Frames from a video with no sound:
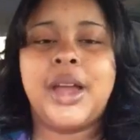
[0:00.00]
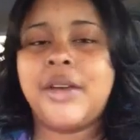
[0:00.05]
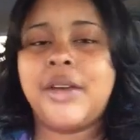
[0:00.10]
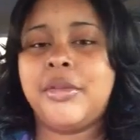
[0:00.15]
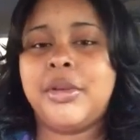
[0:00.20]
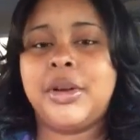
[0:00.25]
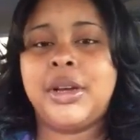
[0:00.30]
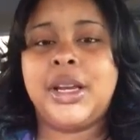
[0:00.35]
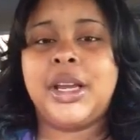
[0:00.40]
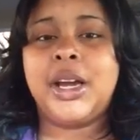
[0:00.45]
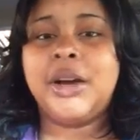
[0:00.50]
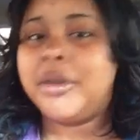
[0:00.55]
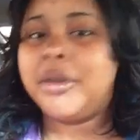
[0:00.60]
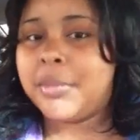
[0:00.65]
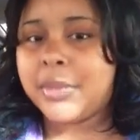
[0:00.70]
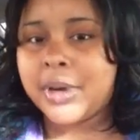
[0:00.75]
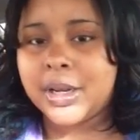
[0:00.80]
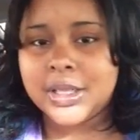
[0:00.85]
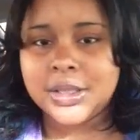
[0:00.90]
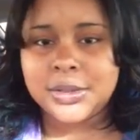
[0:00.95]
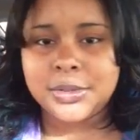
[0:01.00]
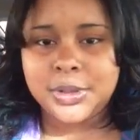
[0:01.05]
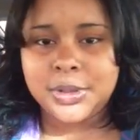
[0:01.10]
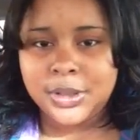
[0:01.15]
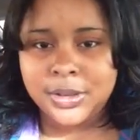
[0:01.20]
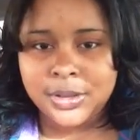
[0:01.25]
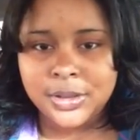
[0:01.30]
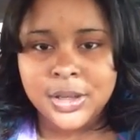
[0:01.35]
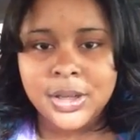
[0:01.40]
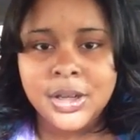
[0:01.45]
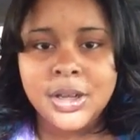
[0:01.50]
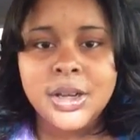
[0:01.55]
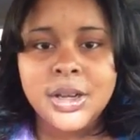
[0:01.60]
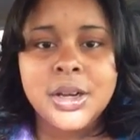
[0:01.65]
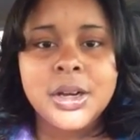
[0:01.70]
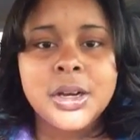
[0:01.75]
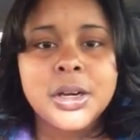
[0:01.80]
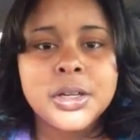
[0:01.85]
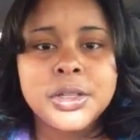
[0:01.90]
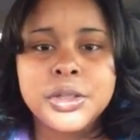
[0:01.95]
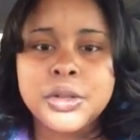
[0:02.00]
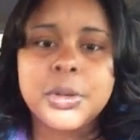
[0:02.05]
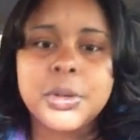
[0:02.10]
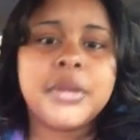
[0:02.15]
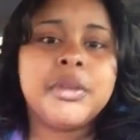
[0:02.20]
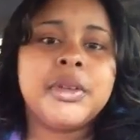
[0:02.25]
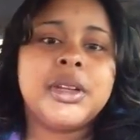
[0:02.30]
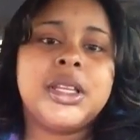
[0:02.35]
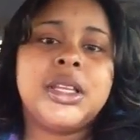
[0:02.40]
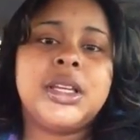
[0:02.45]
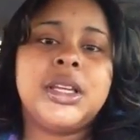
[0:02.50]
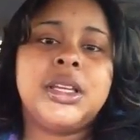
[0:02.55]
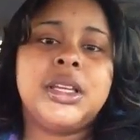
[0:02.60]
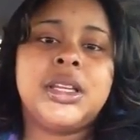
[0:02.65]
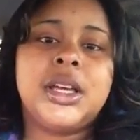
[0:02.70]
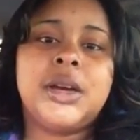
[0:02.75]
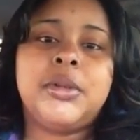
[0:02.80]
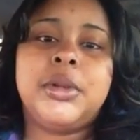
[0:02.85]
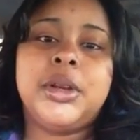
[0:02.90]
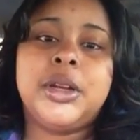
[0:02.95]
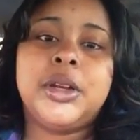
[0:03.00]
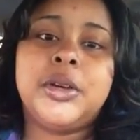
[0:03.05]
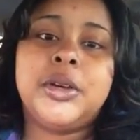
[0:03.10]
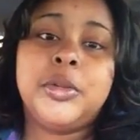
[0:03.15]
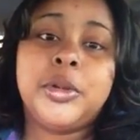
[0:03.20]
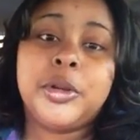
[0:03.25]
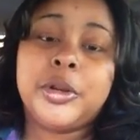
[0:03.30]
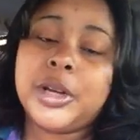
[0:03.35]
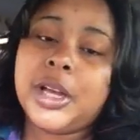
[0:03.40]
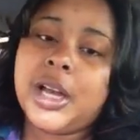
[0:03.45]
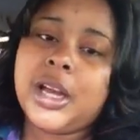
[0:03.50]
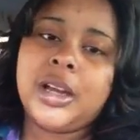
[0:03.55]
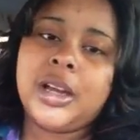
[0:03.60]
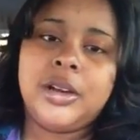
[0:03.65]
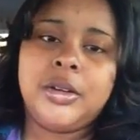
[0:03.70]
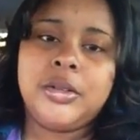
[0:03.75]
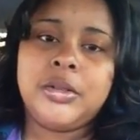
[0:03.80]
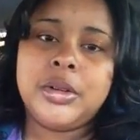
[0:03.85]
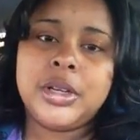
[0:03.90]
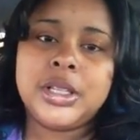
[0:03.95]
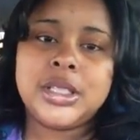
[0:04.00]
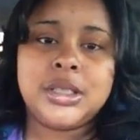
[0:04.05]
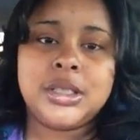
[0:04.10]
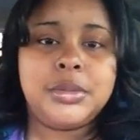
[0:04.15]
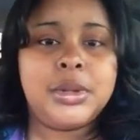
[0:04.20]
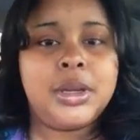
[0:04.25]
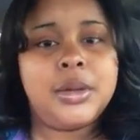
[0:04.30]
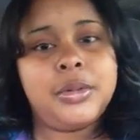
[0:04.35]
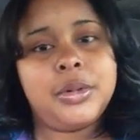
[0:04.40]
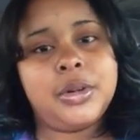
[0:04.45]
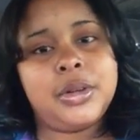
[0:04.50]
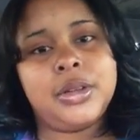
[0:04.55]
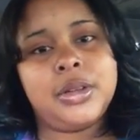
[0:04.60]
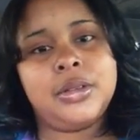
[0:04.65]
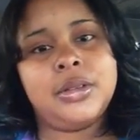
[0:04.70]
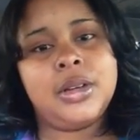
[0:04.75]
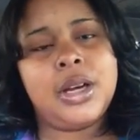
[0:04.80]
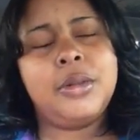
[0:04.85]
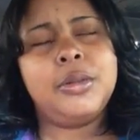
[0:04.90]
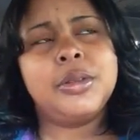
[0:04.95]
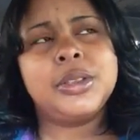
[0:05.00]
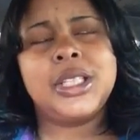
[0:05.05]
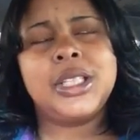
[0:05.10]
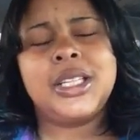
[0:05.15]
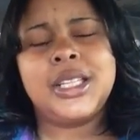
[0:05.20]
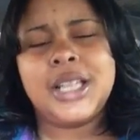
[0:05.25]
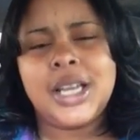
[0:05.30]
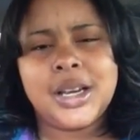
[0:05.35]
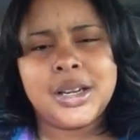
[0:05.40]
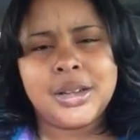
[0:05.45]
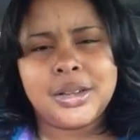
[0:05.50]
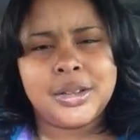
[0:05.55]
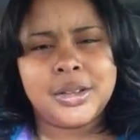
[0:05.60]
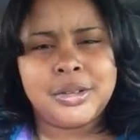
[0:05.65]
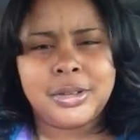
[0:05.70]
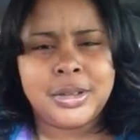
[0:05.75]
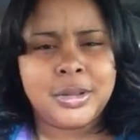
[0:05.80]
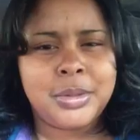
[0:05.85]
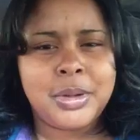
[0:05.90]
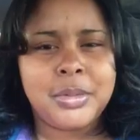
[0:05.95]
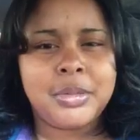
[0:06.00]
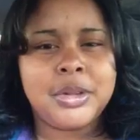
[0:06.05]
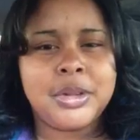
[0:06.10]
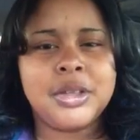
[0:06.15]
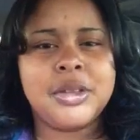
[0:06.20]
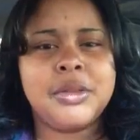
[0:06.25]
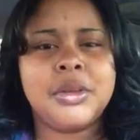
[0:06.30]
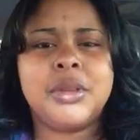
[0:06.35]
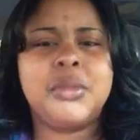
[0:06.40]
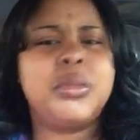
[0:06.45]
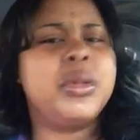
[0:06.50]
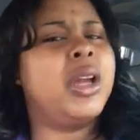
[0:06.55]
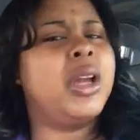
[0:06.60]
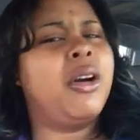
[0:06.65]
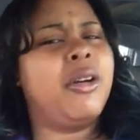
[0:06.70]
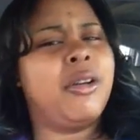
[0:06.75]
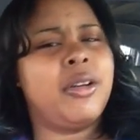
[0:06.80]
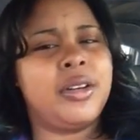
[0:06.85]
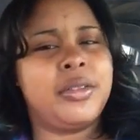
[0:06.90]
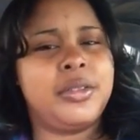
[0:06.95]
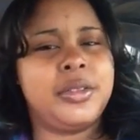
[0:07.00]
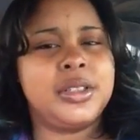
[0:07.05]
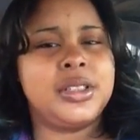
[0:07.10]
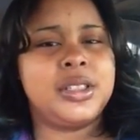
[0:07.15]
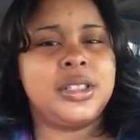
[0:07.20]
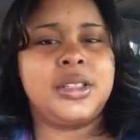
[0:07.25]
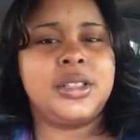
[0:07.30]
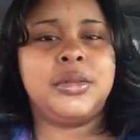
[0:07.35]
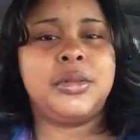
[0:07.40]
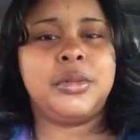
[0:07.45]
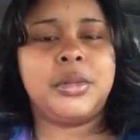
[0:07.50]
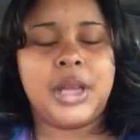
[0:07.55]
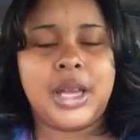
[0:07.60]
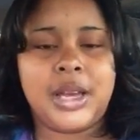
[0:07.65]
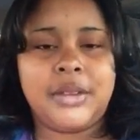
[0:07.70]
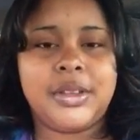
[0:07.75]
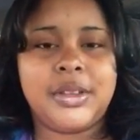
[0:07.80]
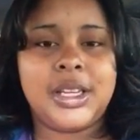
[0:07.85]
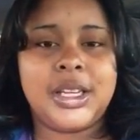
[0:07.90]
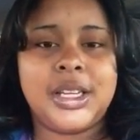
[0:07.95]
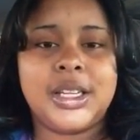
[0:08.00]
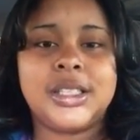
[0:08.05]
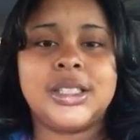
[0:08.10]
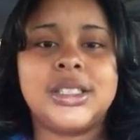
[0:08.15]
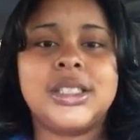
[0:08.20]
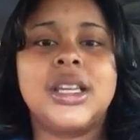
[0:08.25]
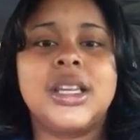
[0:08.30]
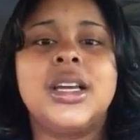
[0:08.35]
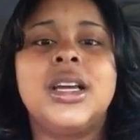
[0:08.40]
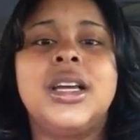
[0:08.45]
have one now, we might as well do everything that we know we're not going to be able to do. I won't say not going to be able to do, but it'll be harder for us to do when we have kids.